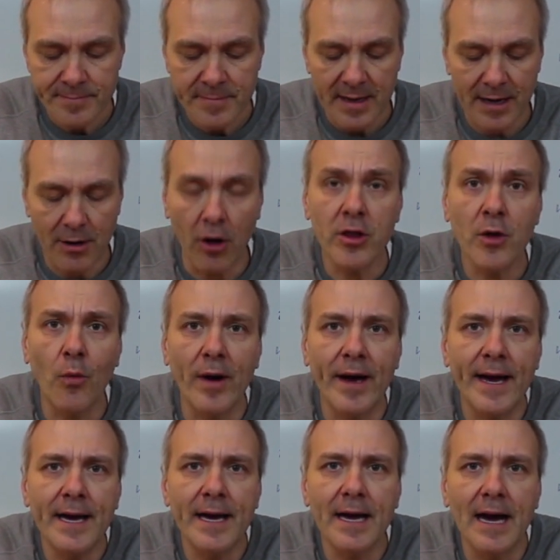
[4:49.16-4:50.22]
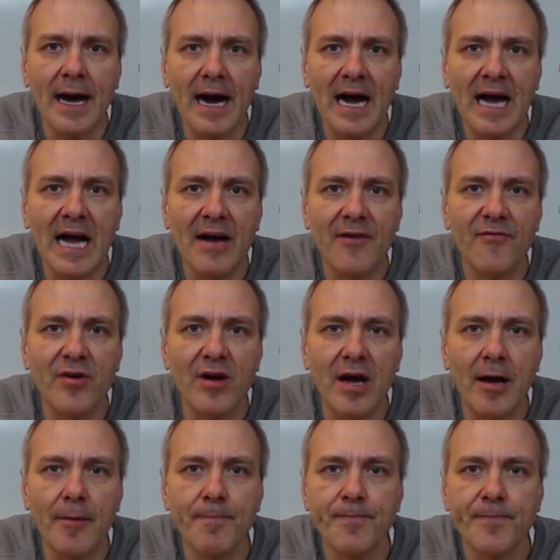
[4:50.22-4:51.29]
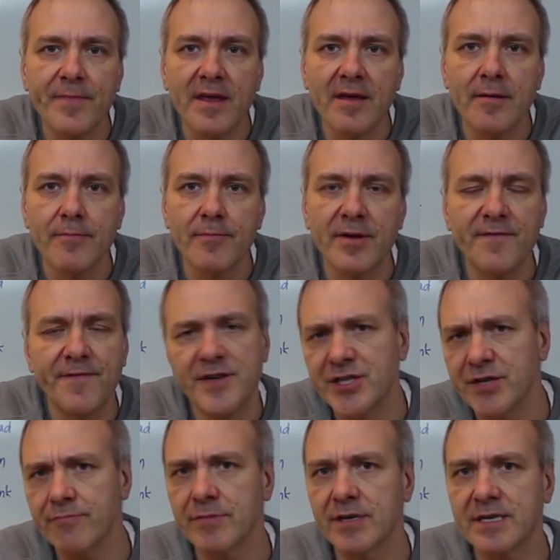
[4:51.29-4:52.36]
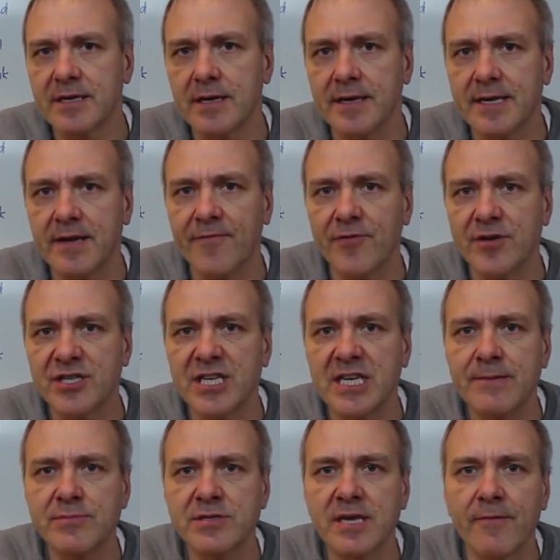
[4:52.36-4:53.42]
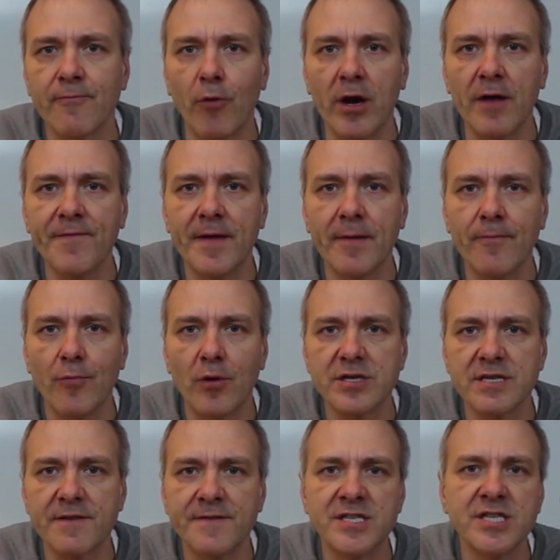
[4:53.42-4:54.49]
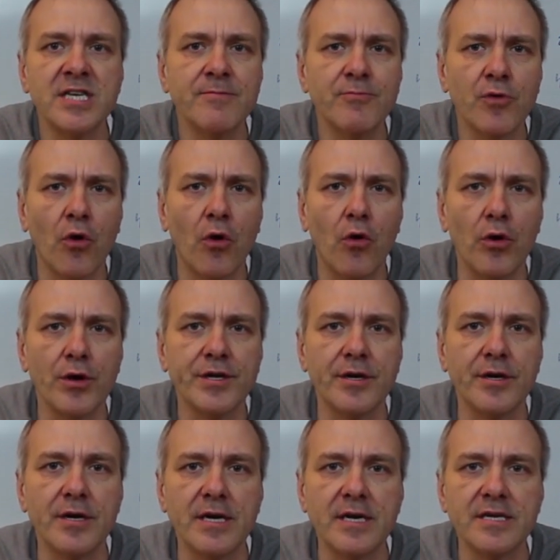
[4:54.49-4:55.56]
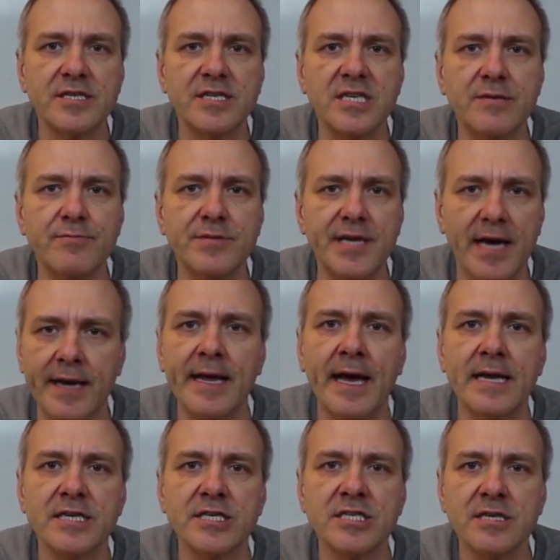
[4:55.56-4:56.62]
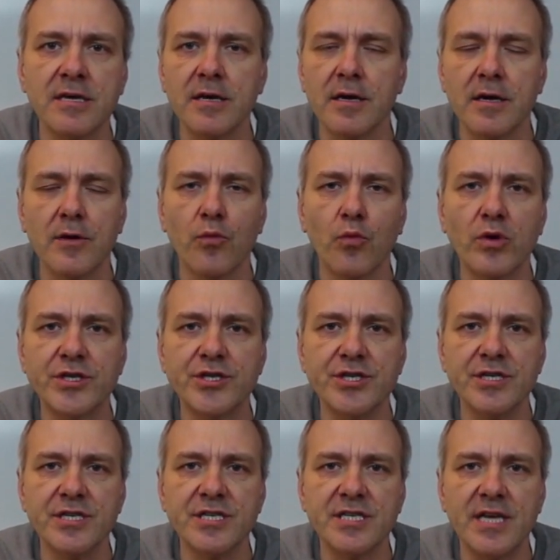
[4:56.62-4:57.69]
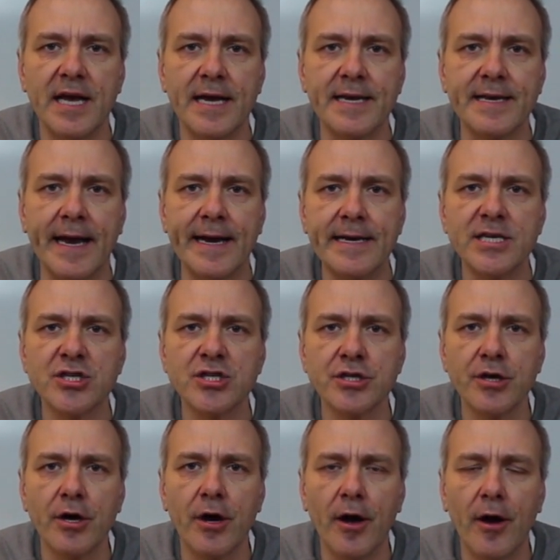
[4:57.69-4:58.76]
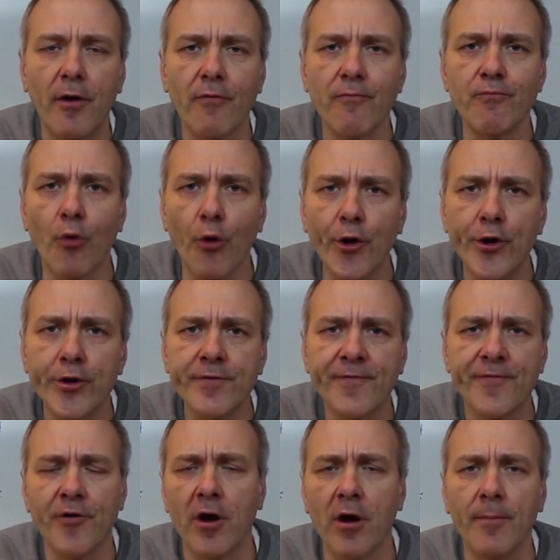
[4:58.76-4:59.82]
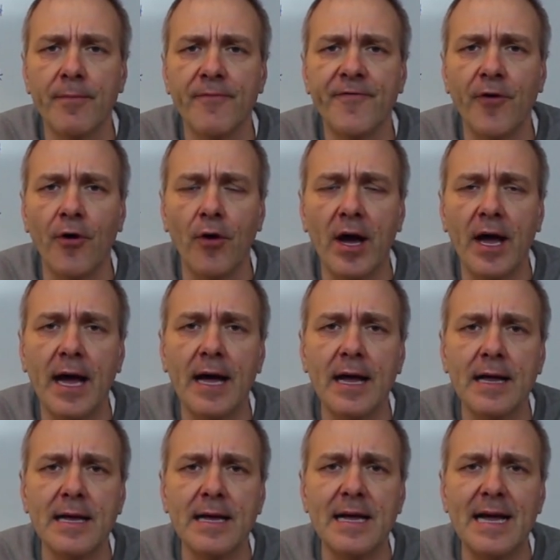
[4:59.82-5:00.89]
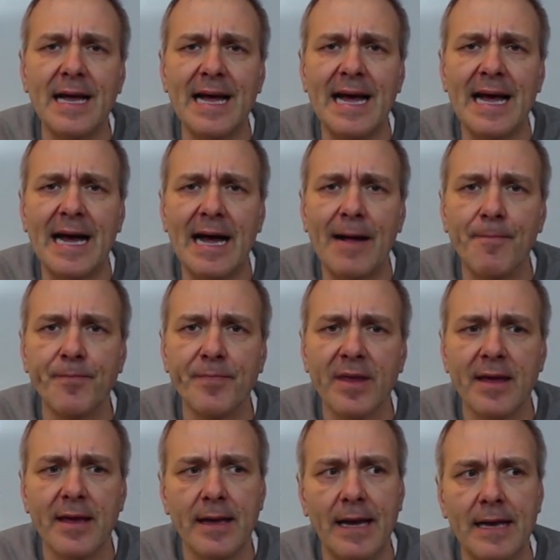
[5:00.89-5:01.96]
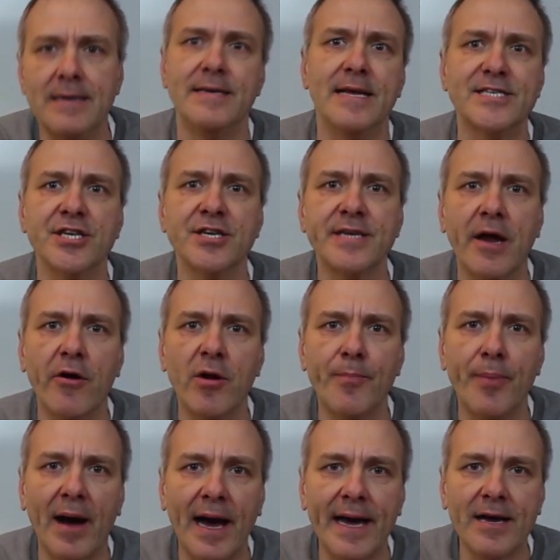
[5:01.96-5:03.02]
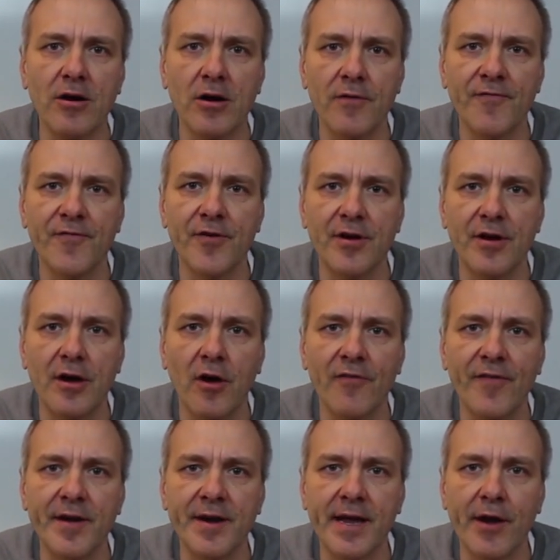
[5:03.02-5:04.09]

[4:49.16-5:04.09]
Along the way, I have been fishing with different teams, and one of them was a team called Team Jan Hans, which is a Danish word for a legendary pike of an